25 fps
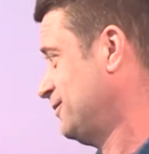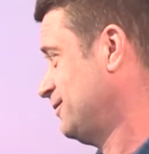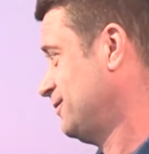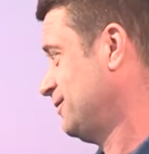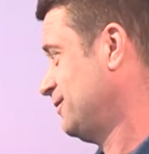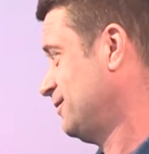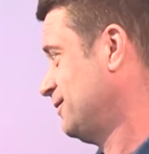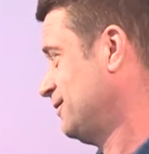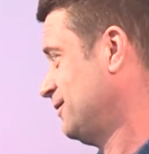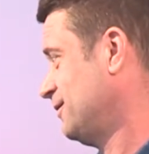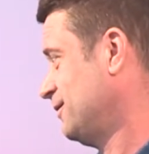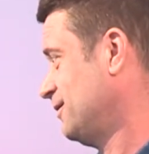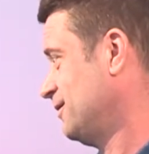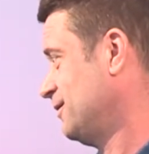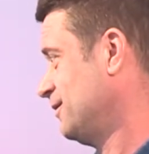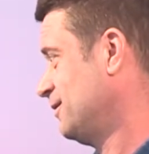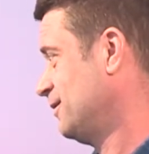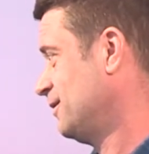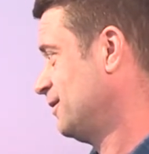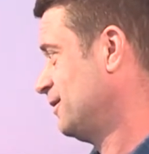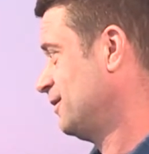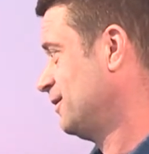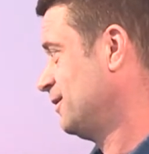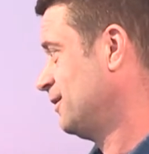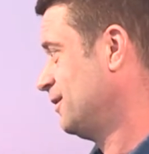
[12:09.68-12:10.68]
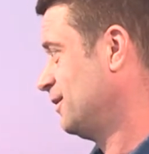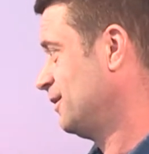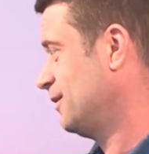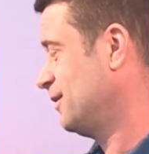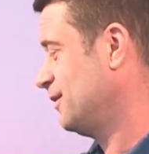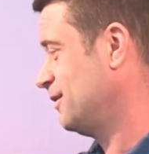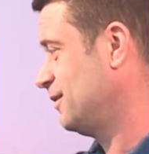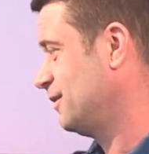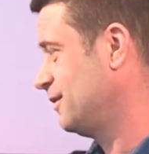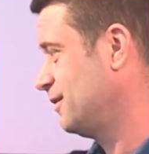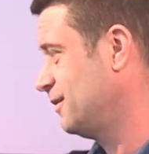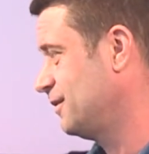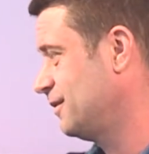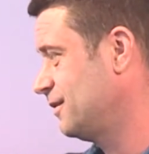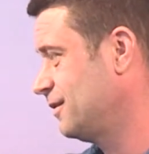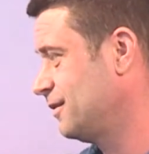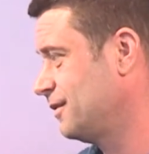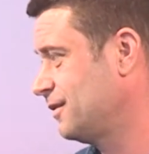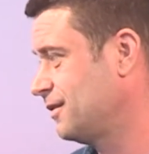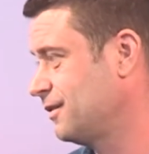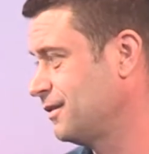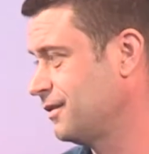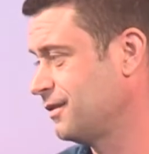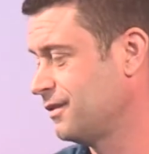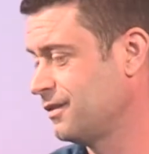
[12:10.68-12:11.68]

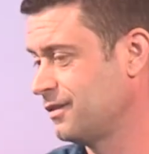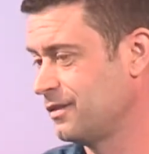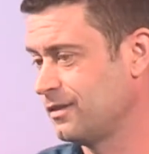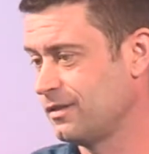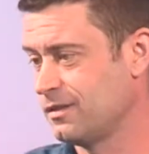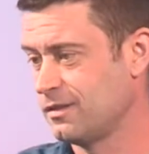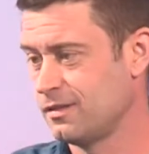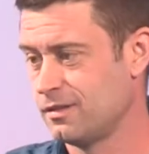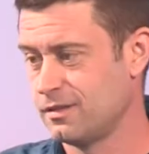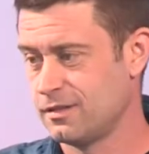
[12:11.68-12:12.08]
No one is speaking in this clip.